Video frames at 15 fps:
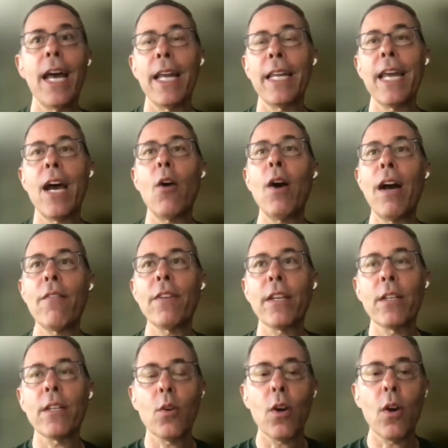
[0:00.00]
and now
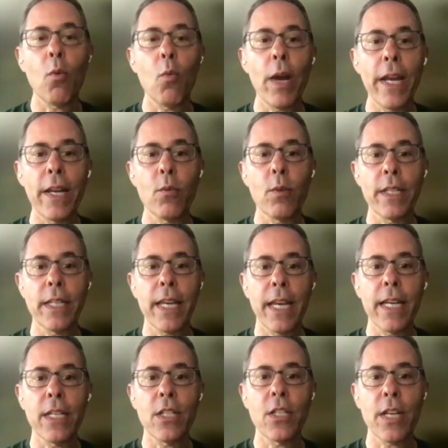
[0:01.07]
having a way to
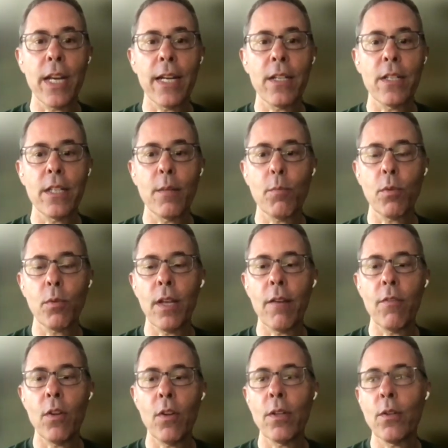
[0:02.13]
engage at a deeper
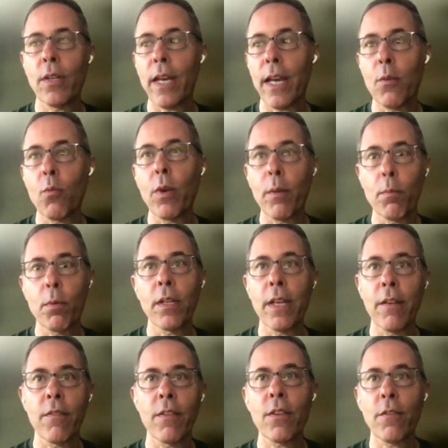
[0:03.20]
level. And we
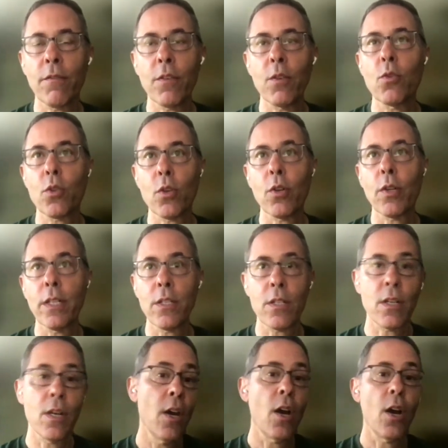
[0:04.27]
believe that the future
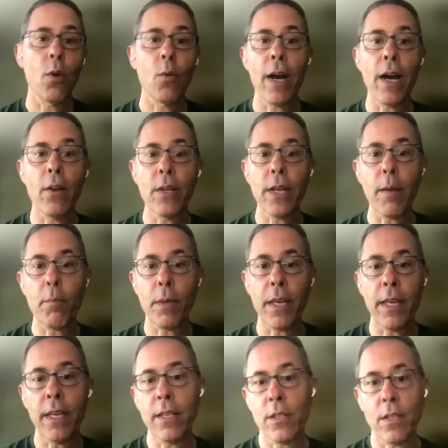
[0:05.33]
is around
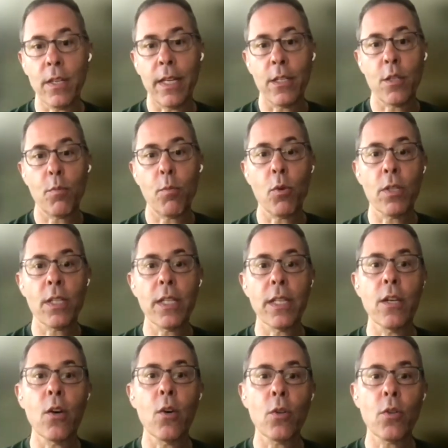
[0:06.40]
IP and sports
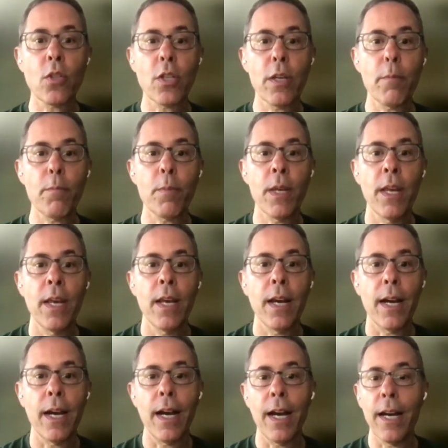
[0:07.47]
league ownership.
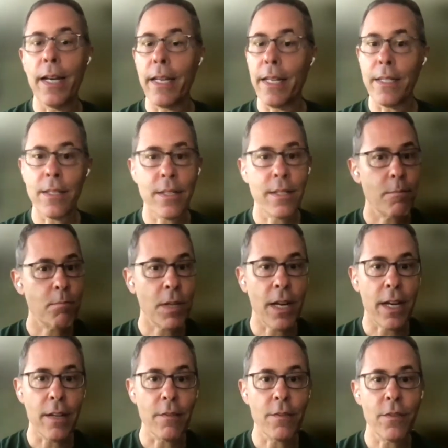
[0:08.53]
It's
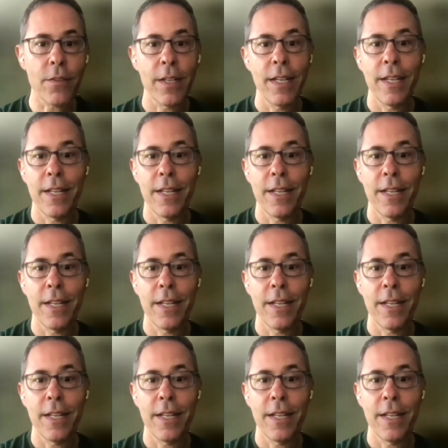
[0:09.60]
kind of,